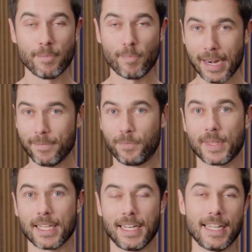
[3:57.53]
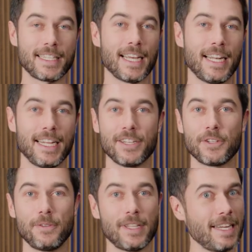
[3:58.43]
But let's get
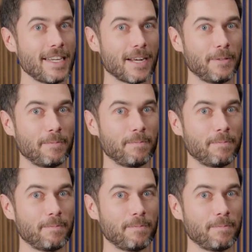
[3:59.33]
into the detail.